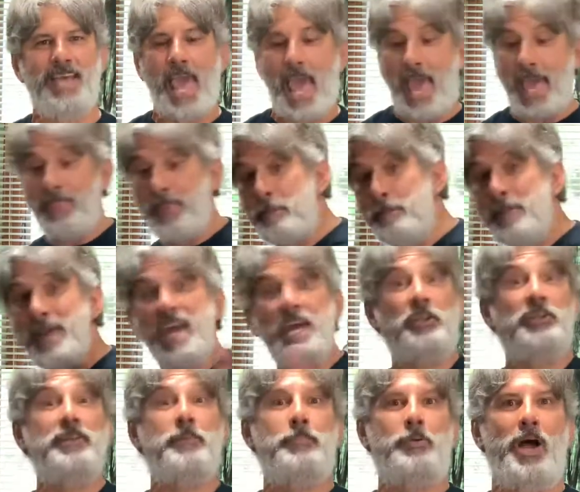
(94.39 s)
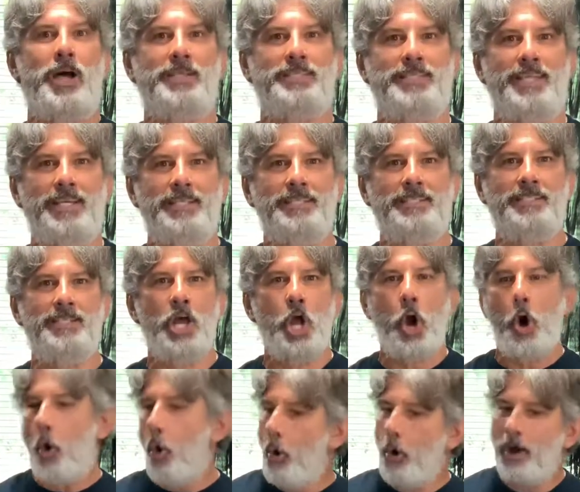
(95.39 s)
in the middle of the process
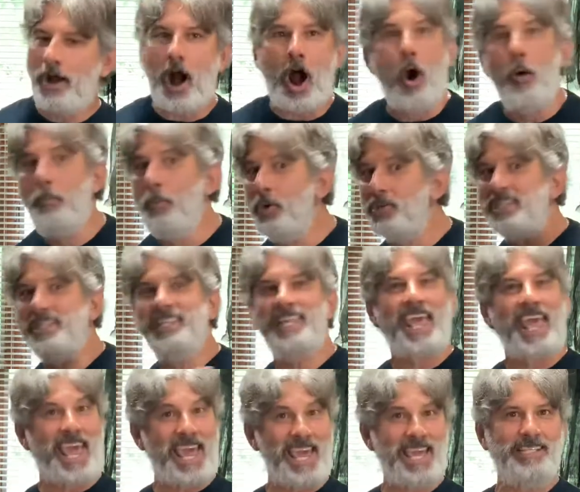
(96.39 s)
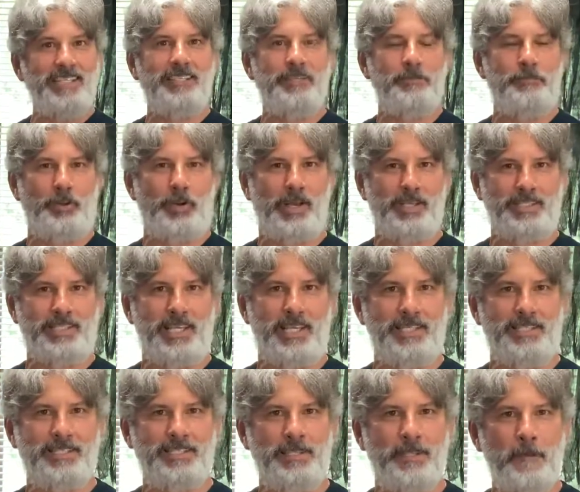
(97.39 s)
or almost in the end of the
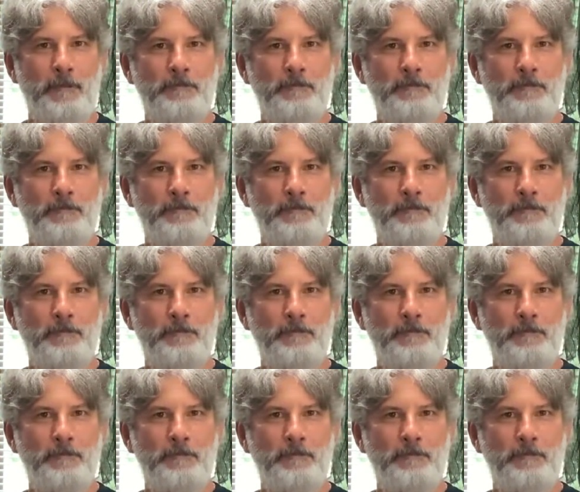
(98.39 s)
process.